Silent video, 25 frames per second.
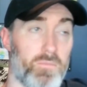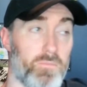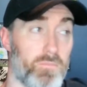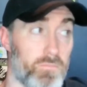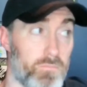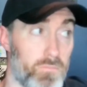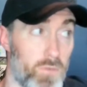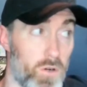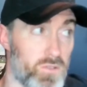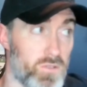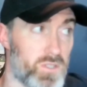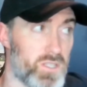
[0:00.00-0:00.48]

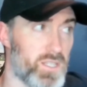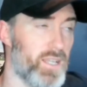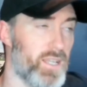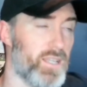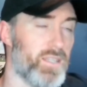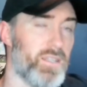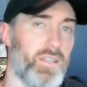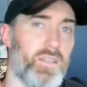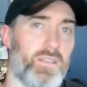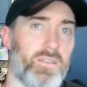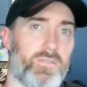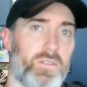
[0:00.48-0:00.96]
Most
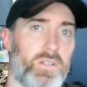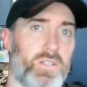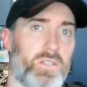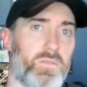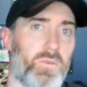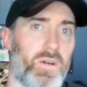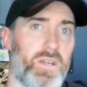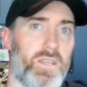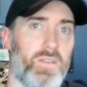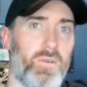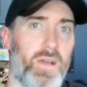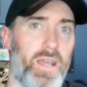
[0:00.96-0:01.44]
likely, the reason
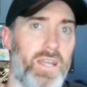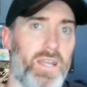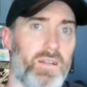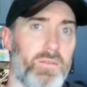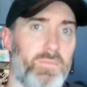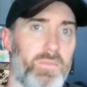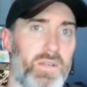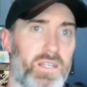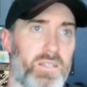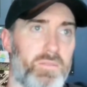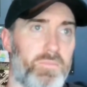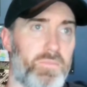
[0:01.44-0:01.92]
why you hate
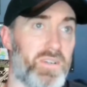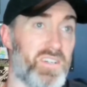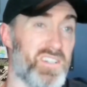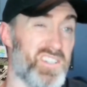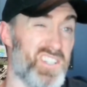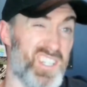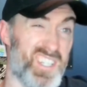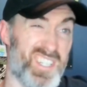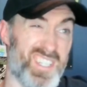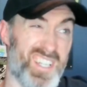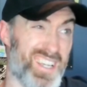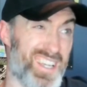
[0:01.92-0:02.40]
them is because
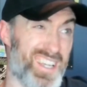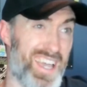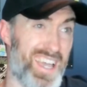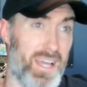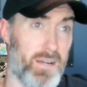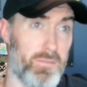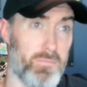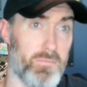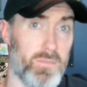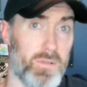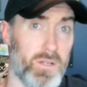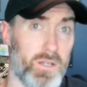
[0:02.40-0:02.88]
you suck at
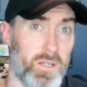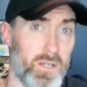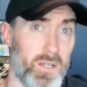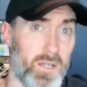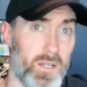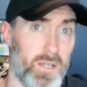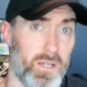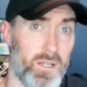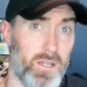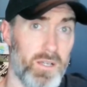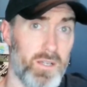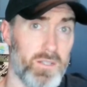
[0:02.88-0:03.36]
them.
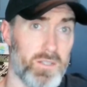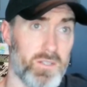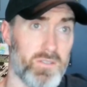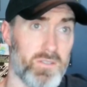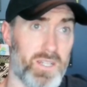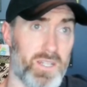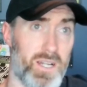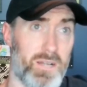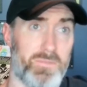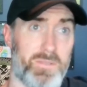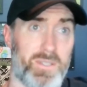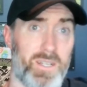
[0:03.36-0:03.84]
So
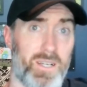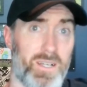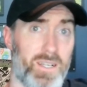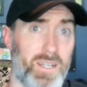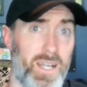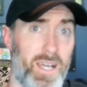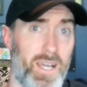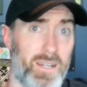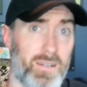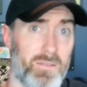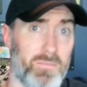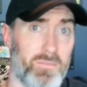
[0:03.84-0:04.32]
stop sucking
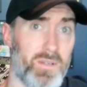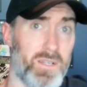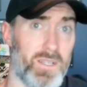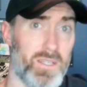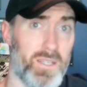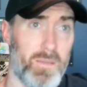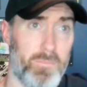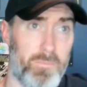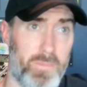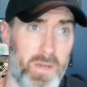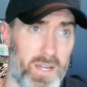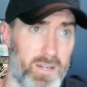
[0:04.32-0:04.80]
at them.
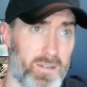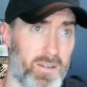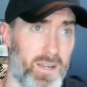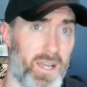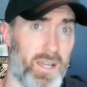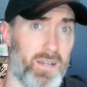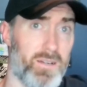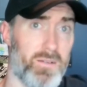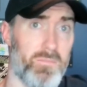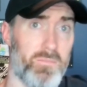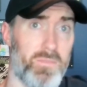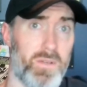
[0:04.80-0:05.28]
Get better at
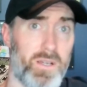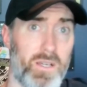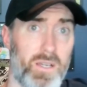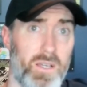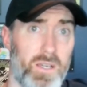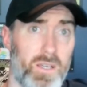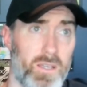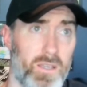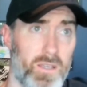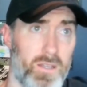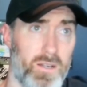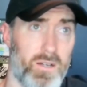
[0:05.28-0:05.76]
them.
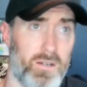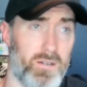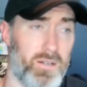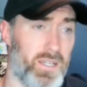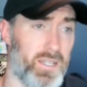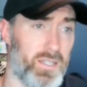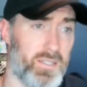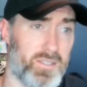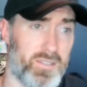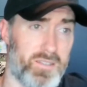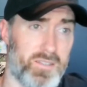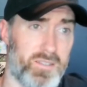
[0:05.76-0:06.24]
You know,
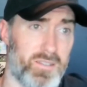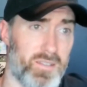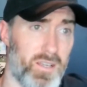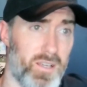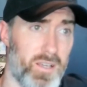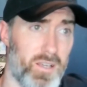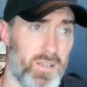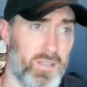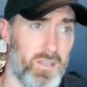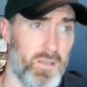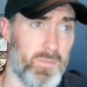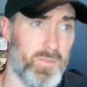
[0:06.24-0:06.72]
it's
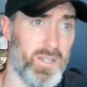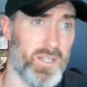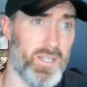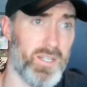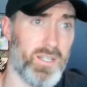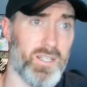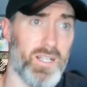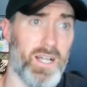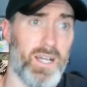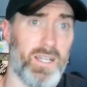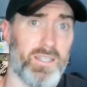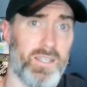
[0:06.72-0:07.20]
you've been
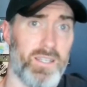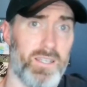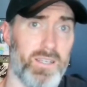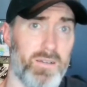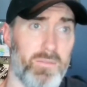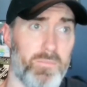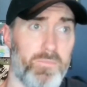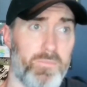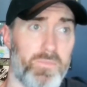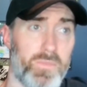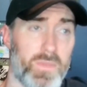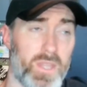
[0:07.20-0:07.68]
neglecting
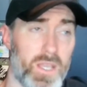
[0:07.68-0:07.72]
them.